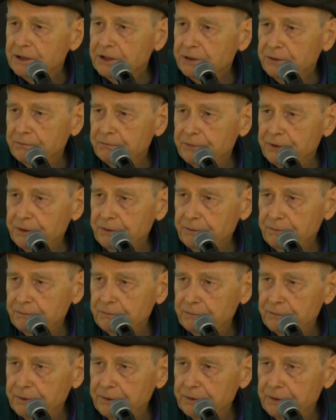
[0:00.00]

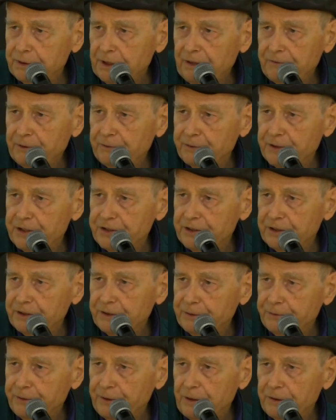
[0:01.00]
You have a vision,
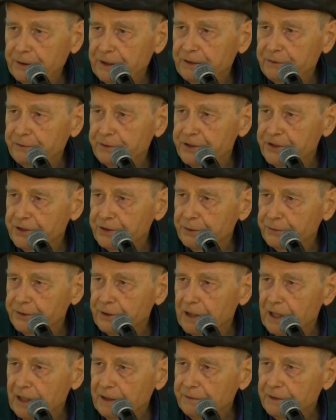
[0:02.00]
you're following a vision of
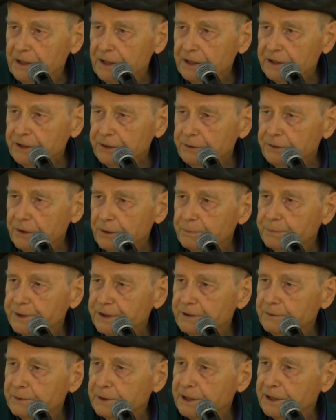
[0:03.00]
your life, you know
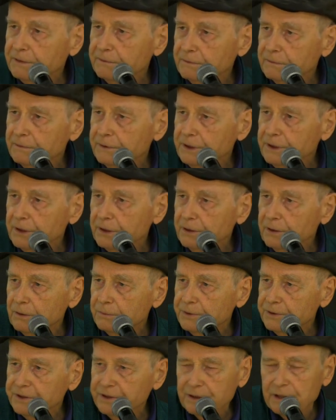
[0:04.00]
pretty well, you know,
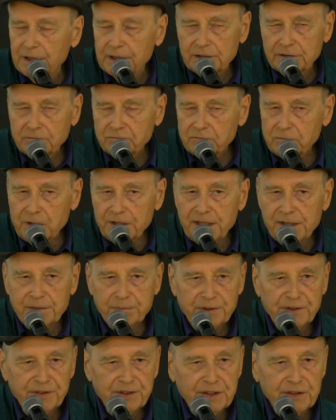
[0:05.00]
almost
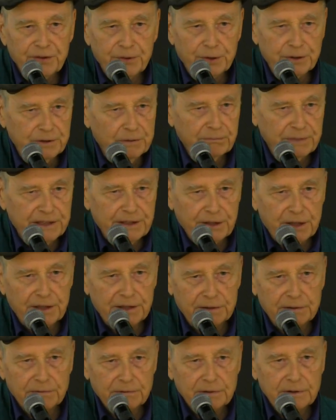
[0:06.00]
100% certain, but
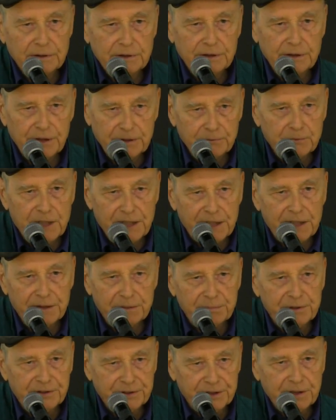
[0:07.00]
not
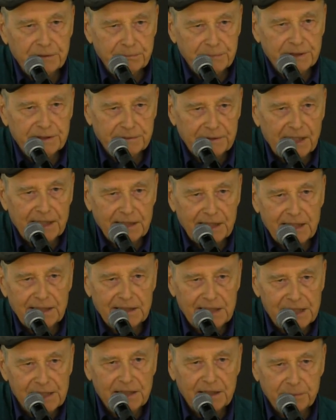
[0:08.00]
100%, but 98%,
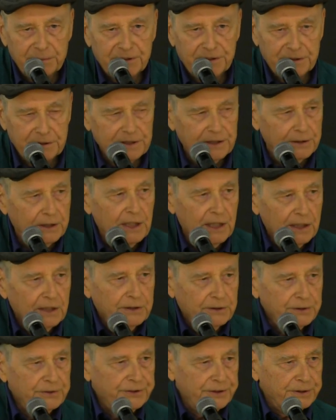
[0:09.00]
98%.
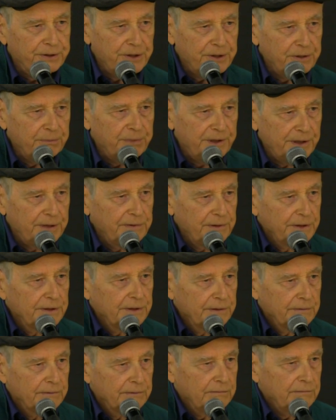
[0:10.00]
You're still going to be,
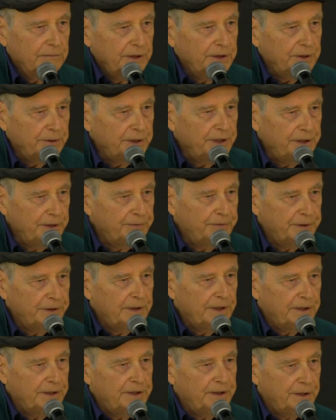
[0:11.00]
you know, in
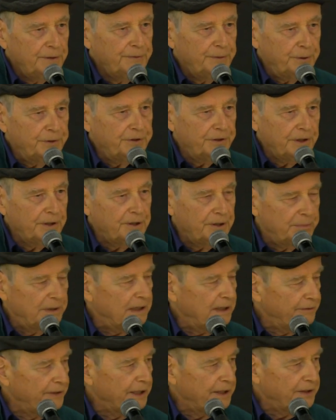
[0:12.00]
the near future, going to be
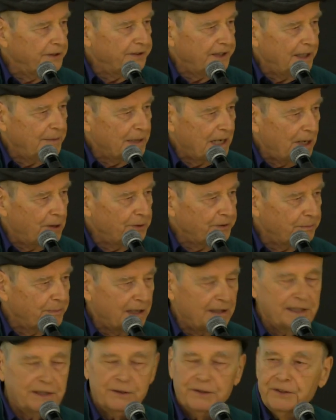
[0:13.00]
living in the same house,
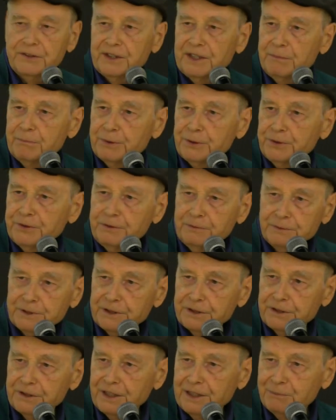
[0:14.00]
married to the same person,
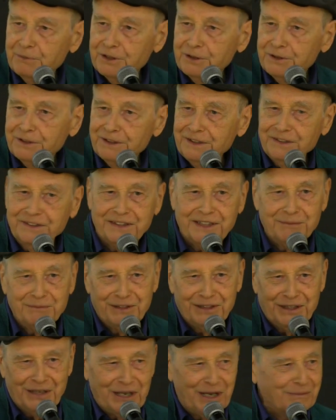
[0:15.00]
with the same children, and the same
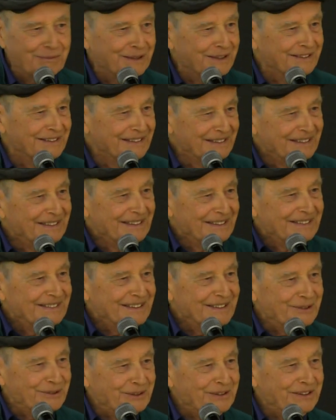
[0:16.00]
job, and
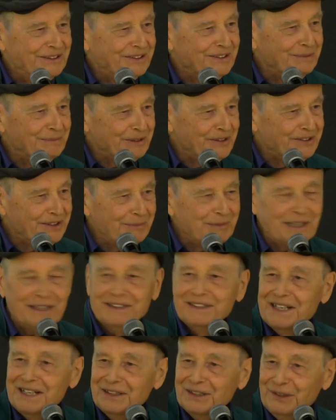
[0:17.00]
doing the similar
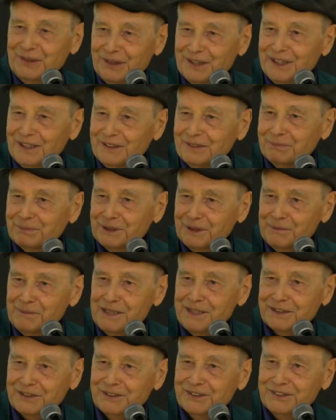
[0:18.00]
kinds of things, pretty
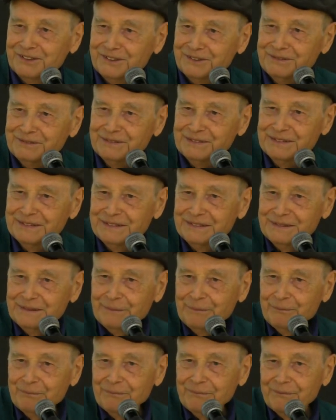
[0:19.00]
much, you know.
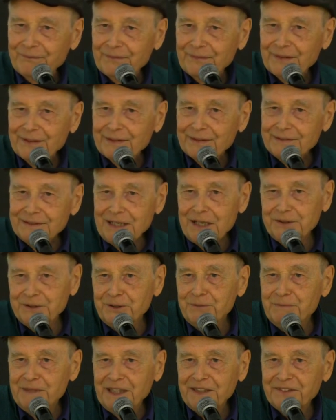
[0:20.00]
Now,
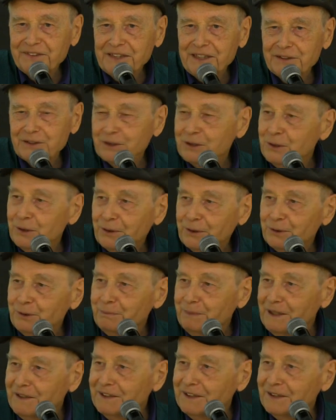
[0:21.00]
you may start to go through
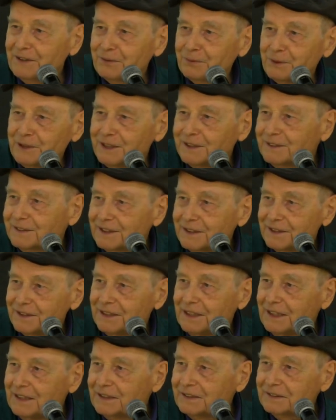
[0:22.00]
periods when
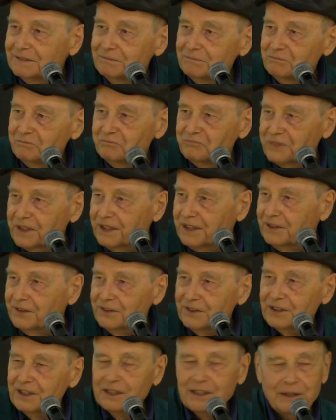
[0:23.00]

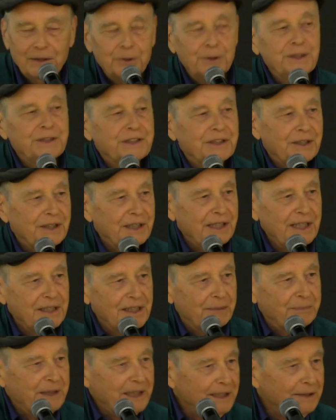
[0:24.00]
things are in
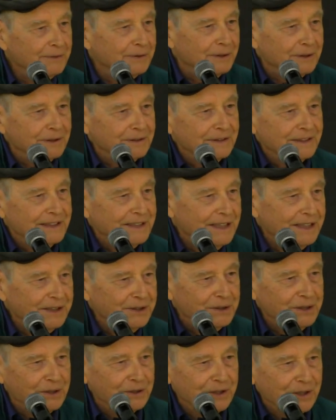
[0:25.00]
upheaval, and then
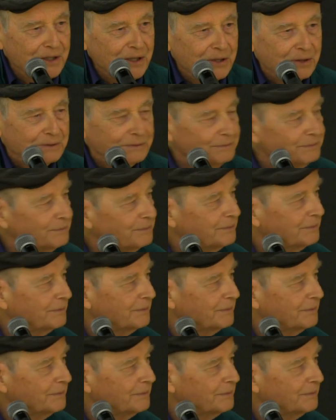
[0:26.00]
you don't know.